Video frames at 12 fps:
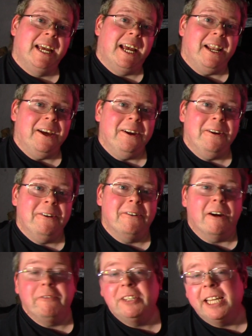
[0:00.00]
Hello!
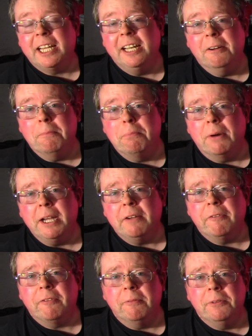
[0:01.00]
I've taken a little break
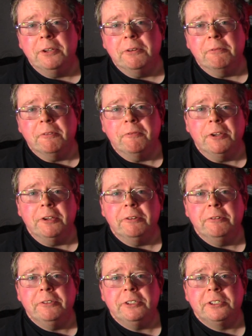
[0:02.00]
from doing
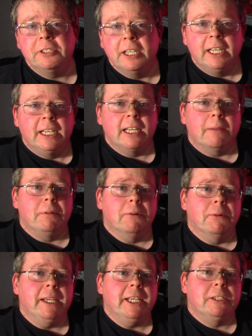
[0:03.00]
reviews a couple of
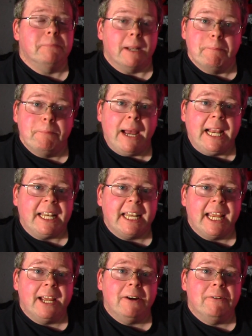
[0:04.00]
weeks, but I'm back
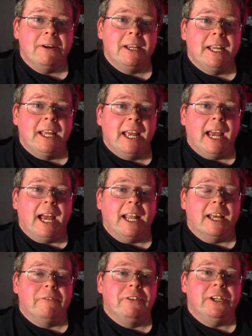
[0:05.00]
now,
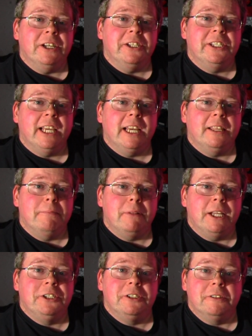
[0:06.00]
and I've just had the
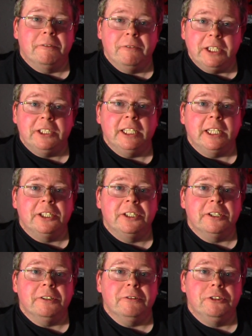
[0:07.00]
pleasure of listening
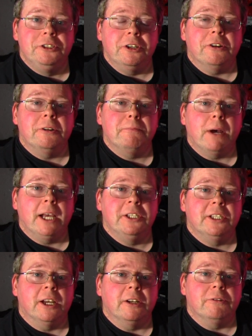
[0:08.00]
to John
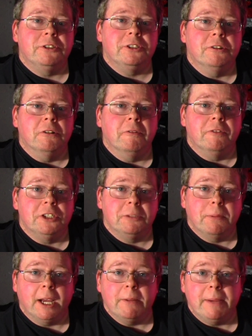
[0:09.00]
Paesano's score for
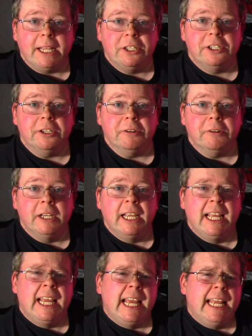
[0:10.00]
Spider-Man 2.
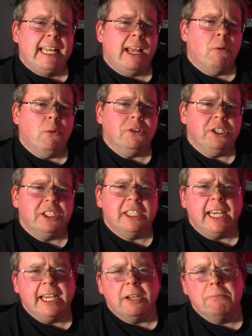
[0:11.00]
Now, I wasn't
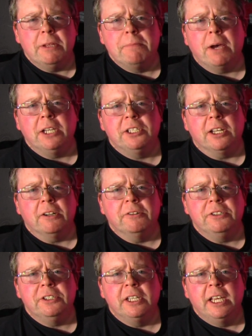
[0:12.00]
taken with
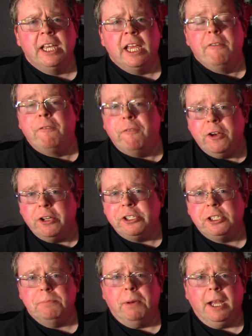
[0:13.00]
Paesano's
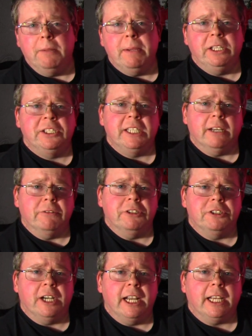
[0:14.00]
first Spider-Man
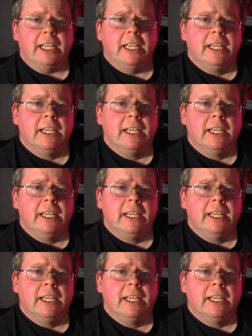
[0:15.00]
soundtrack.